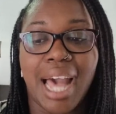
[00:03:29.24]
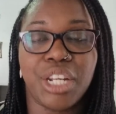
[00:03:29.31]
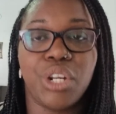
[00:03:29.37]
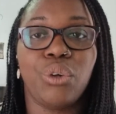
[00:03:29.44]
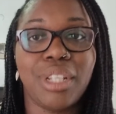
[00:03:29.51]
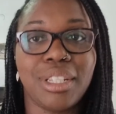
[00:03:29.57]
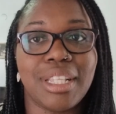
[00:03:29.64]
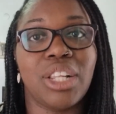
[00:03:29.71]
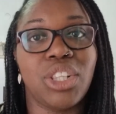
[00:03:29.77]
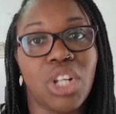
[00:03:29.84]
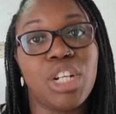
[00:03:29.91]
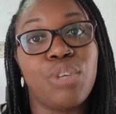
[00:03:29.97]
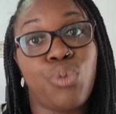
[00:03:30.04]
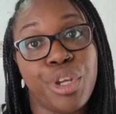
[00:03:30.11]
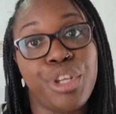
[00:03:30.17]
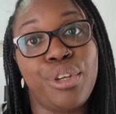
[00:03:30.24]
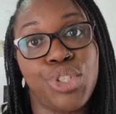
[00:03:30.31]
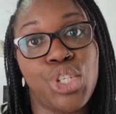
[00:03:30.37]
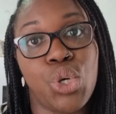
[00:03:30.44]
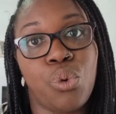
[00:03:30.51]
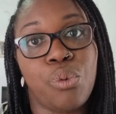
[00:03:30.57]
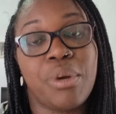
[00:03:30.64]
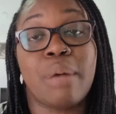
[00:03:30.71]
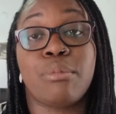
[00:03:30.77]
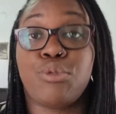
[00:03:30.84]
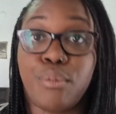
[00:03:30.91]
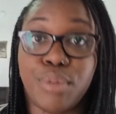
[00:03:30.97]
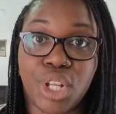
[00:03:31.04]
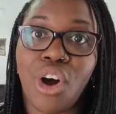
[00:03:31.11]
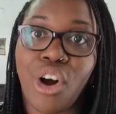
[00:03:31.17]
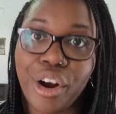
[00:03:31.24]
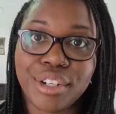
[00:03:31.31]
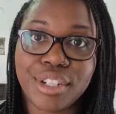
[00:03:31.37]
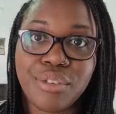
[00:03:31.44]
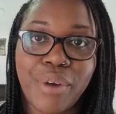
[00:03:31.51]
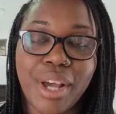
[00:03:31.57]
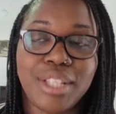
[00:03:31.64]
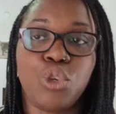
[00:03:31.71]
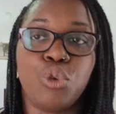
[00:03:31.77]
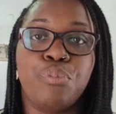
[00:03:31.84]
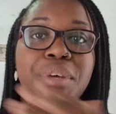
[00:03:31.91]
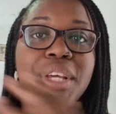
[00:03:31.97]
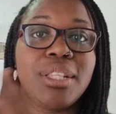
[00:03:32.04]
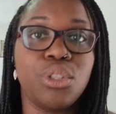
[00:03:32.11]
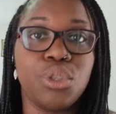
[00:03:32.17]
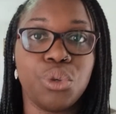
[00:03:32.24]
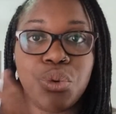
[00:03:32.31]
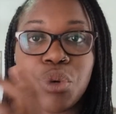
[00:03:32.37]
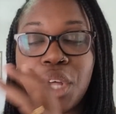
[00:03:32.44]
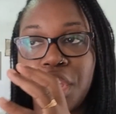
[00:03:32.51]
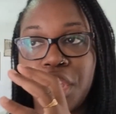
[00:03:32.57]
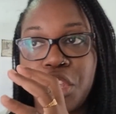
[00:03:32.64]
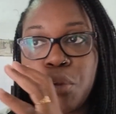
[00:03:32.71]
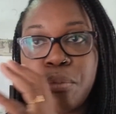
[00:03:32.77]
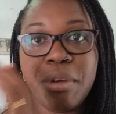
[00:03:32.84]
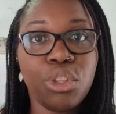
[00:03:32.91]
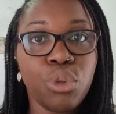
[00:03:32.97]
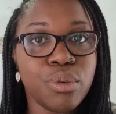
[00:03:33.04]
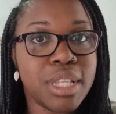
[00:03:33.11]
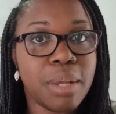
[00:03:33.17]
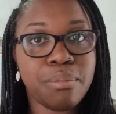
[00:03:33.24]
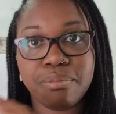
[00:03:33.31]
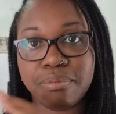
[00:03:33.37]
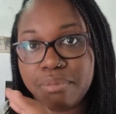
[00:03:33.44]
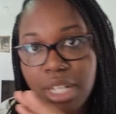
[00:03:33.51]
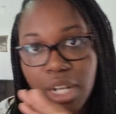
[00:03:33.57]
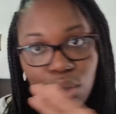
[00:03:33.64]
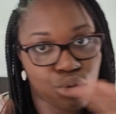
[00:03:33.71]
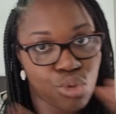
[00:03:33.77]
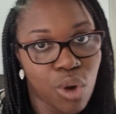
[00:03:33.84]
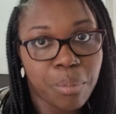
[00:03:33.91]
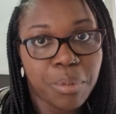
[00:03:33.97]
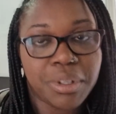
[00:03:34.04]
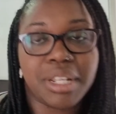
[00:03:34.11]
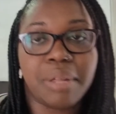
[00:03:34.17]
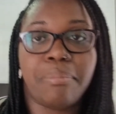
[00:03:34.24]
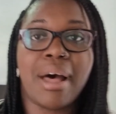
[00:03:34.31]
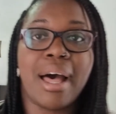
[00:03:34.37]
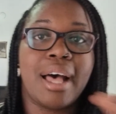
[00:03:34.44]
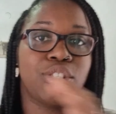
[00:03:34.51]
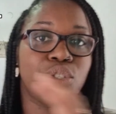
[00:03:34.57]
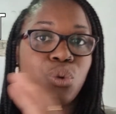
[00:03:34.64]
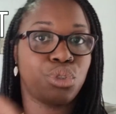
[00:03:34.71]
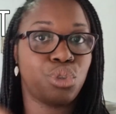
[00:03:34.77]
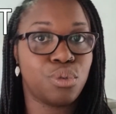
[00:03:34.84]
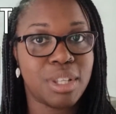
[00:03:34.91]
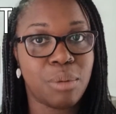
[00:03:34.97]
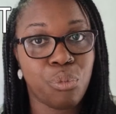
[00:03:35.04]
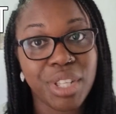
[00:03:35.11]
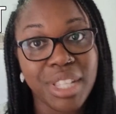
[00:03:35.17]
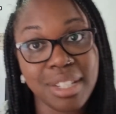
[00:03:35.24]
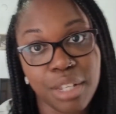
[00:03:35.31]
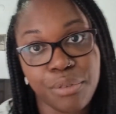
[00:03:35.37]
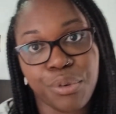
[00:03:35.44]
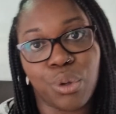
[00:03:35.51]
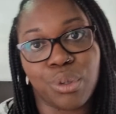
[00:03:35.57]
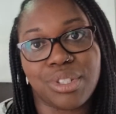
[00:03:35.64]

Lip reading: know that a lot of what you do comes from the heart, right? You've been through some, trouble in the past or through some really difficult